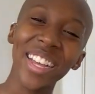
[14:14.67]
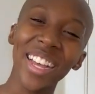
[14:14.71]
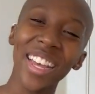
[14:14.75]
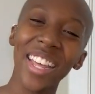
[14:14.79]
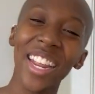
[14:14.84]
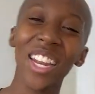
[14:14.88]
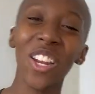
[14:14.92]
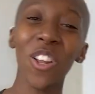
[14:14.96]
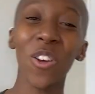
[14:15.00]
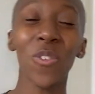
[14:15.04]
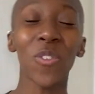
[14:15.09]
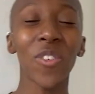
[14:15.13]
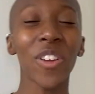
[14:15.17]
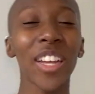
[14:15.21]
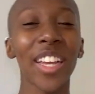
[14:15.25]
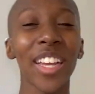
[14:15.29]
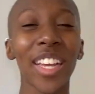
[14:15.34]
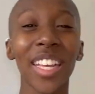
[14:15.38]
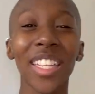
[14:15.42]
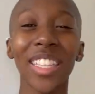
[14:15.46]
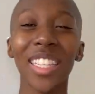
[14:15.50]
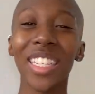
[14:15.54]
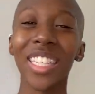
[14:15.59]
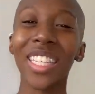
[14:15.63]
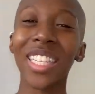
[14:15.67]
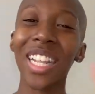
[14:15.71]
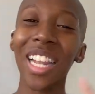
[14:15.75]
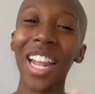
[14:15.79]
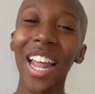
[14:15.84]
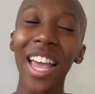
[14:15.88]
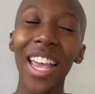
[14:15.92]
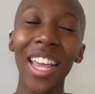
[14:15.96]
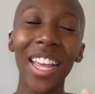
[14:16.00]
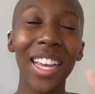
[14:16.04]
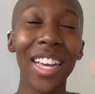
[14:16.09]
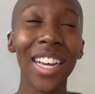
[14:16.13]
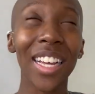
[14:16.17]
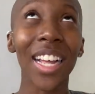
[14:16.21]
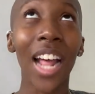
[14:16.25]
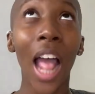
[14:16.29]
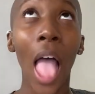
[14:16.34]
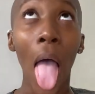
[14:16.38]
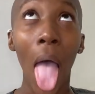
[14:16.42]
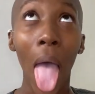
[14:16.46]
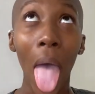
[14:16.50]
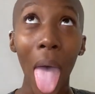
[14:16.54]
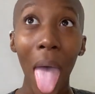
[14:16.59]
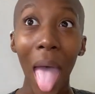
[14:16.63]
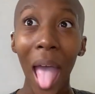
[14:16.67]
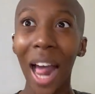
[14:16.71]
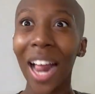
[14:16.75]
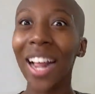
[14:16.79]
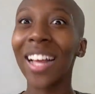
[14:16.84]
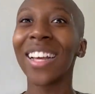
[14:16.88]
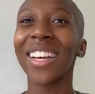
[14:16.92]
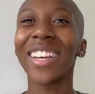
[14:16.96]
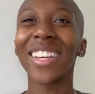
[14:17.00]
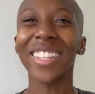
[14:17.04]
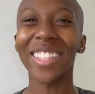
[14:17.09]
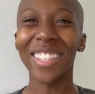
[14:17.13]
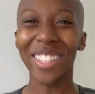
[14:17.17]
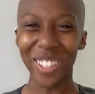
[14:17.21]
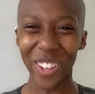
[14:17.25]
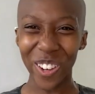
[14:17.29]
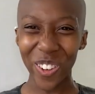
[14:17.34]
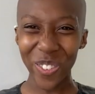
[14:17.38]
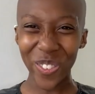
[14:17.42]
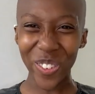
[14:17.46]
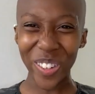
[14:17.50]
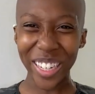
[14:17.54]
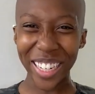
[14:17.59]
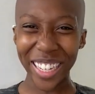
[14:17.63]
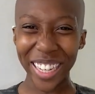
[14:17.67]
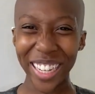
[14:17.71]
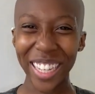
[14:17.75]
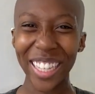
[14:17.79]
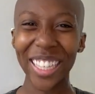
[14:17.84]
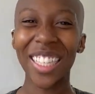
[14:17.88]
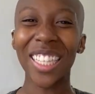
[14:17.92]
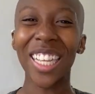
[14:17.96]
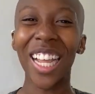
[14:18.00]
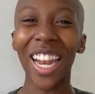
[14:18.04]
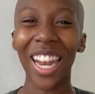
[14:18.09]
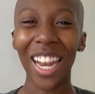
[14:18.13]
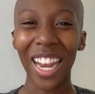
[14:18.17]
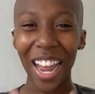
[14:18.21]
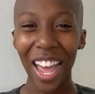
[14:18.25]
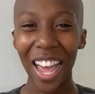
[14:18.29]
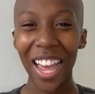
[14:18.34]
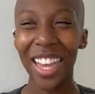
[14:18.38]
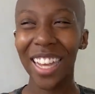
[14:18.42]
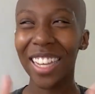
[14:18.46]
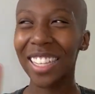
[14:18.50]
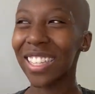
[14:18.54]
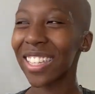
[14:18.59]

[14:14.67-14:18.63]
And don't forget to and don't forget to like,